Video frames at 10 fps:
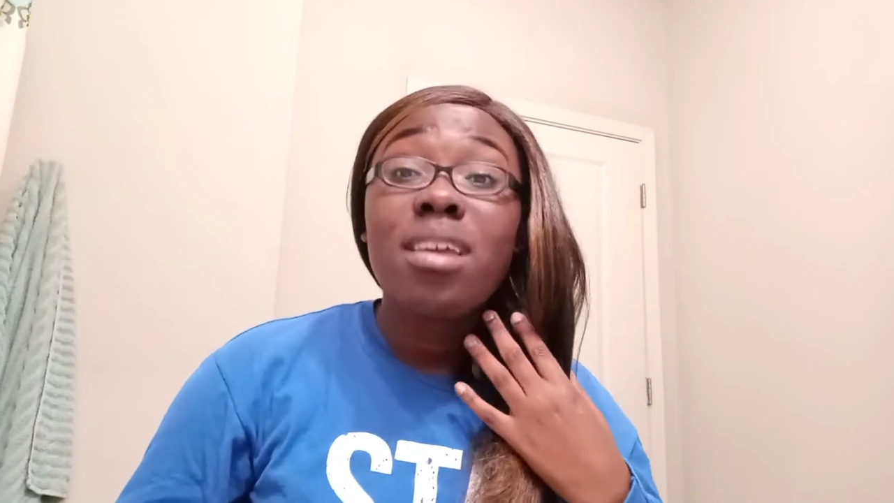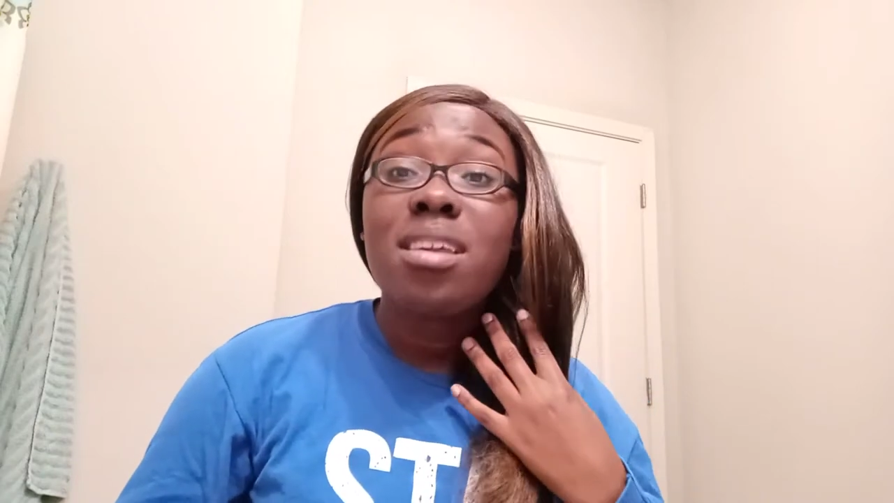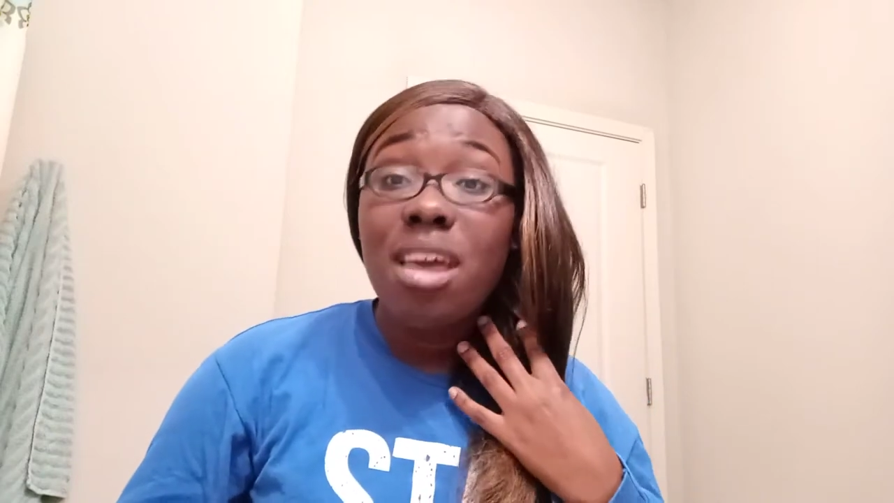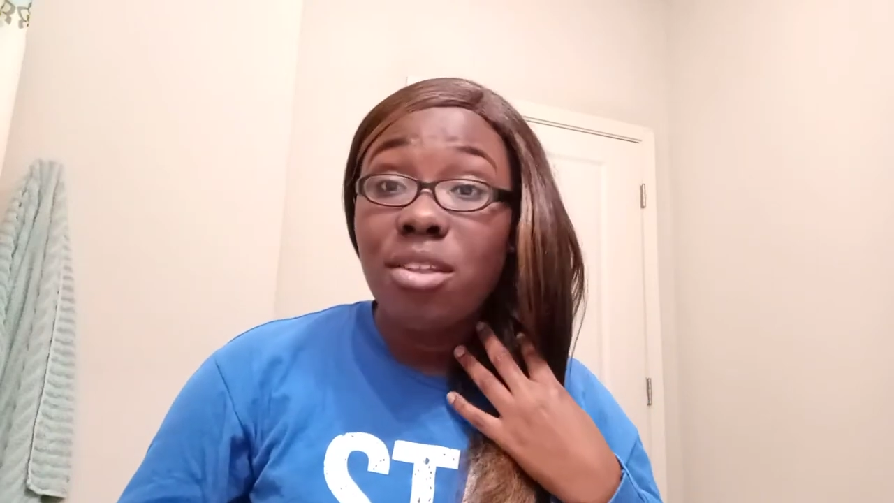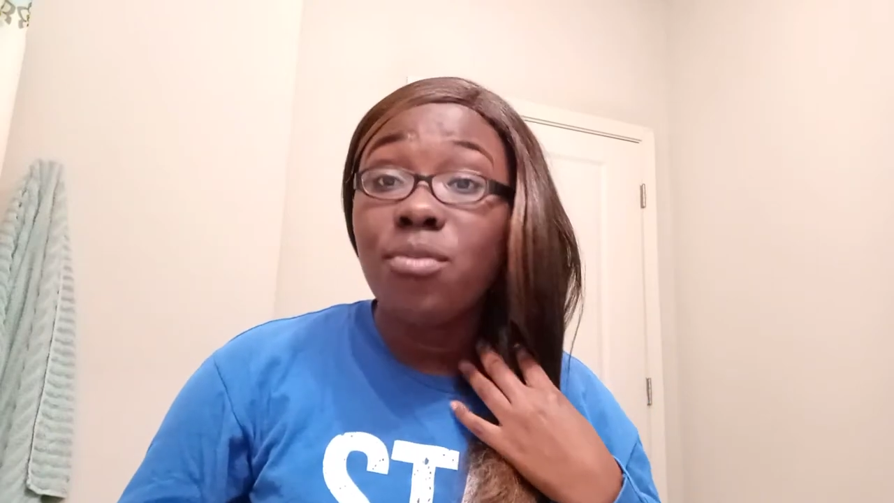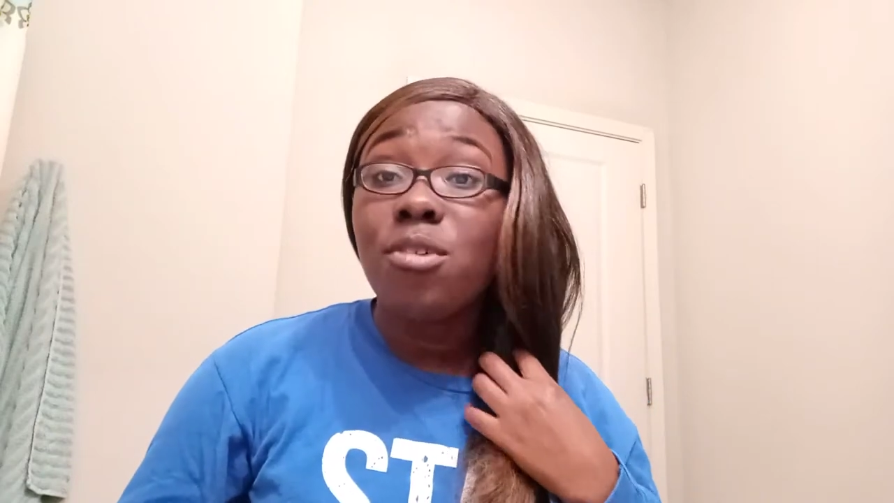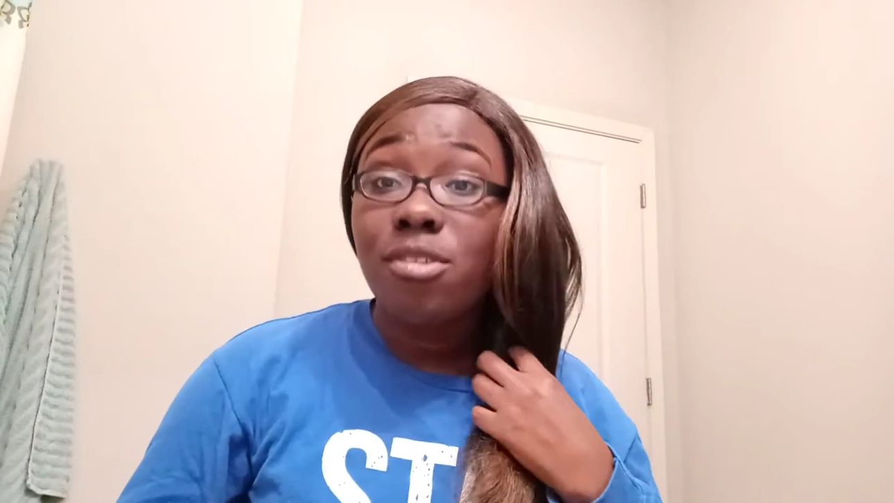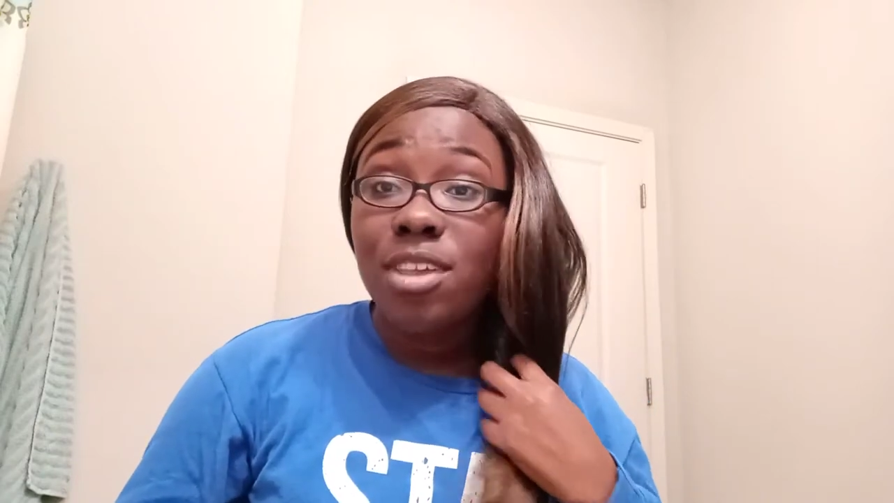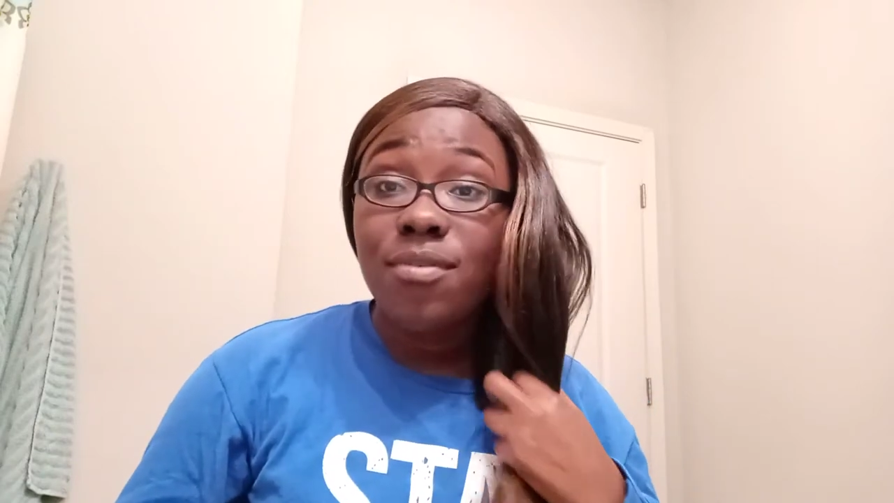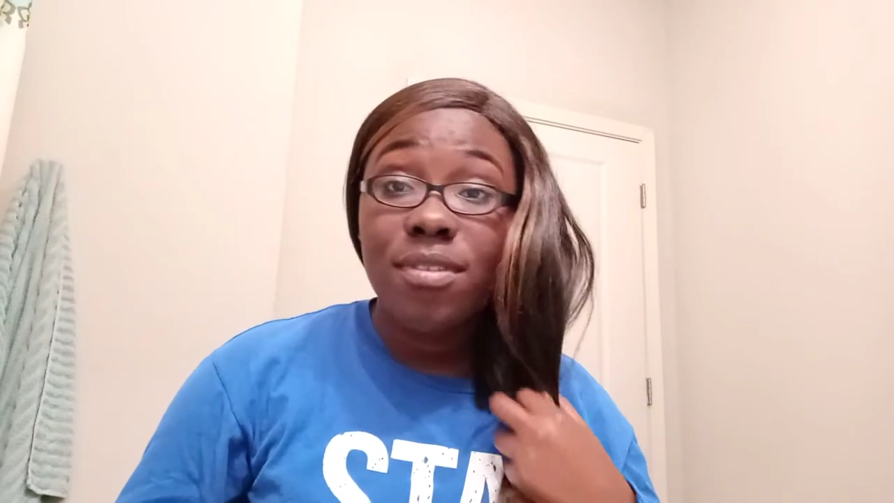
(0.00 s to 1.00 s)
Yeah, the
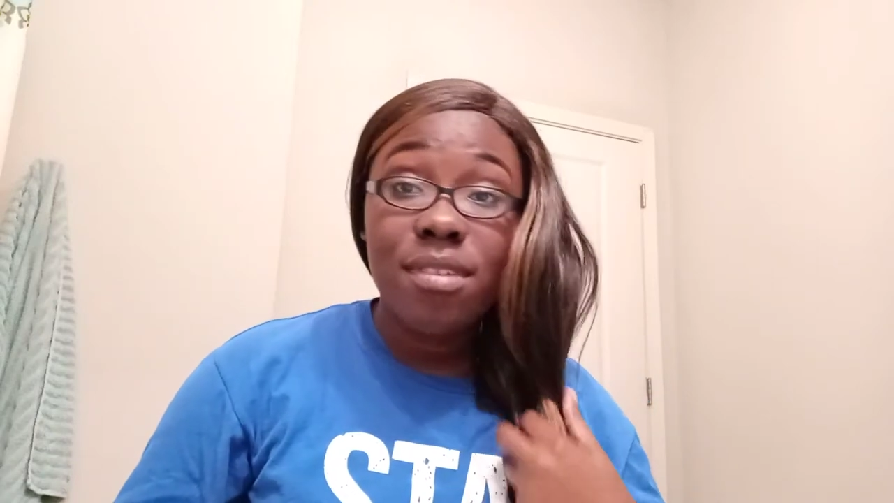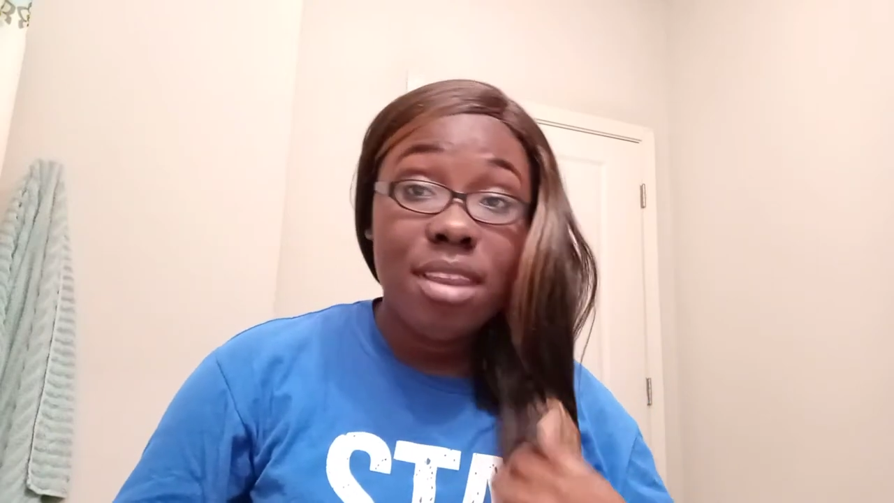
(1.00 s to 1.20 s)
14th is